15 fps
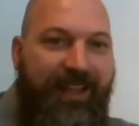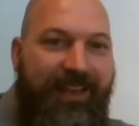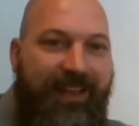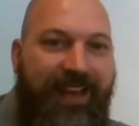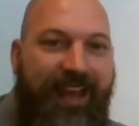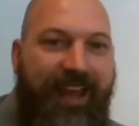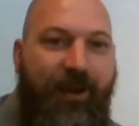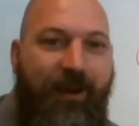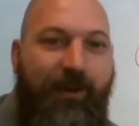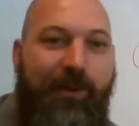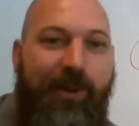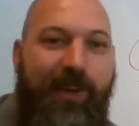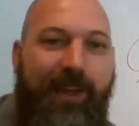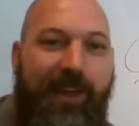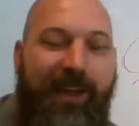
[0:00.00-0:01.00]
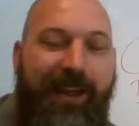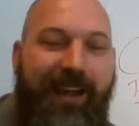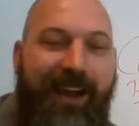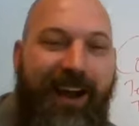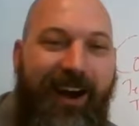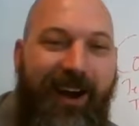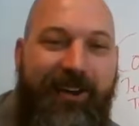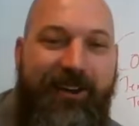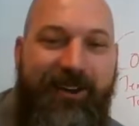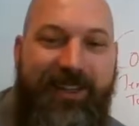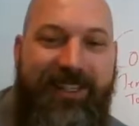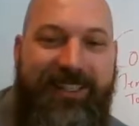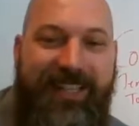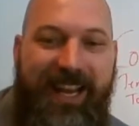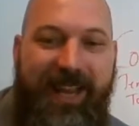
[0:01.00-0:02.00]
Now, on your
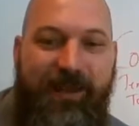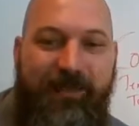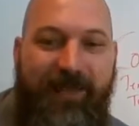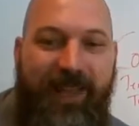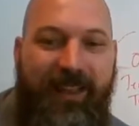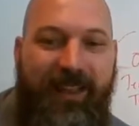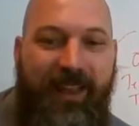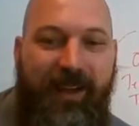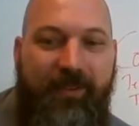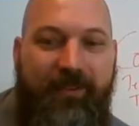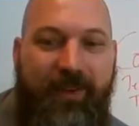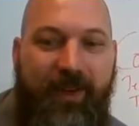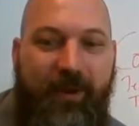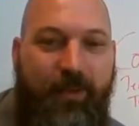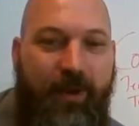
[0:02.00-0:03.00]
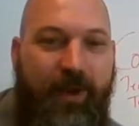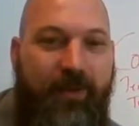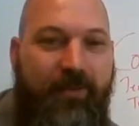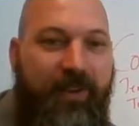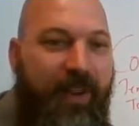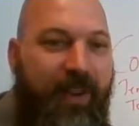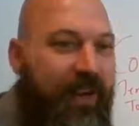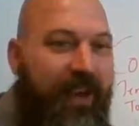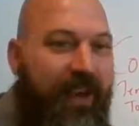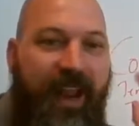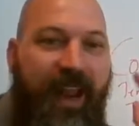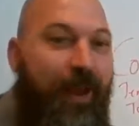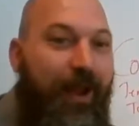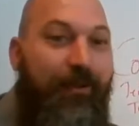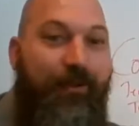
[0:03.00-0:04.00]
exam, they love to abbreviate
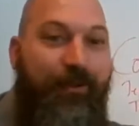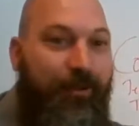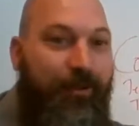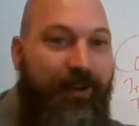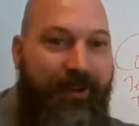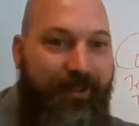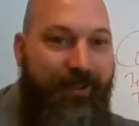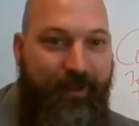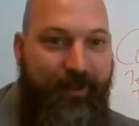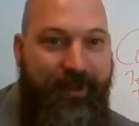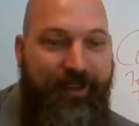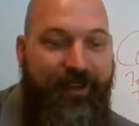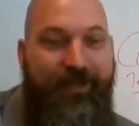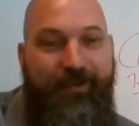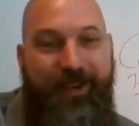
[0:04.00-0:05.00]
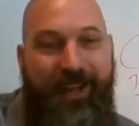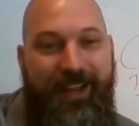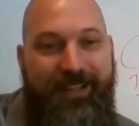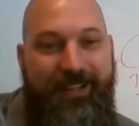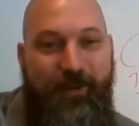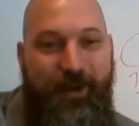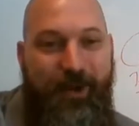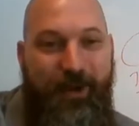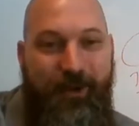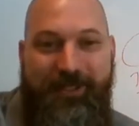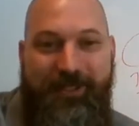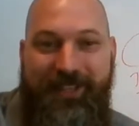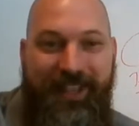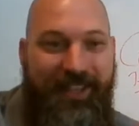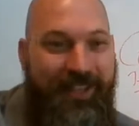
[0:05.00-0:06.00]
everything. If you guys haven't noticed
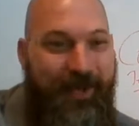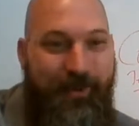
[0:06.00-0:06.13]
that, they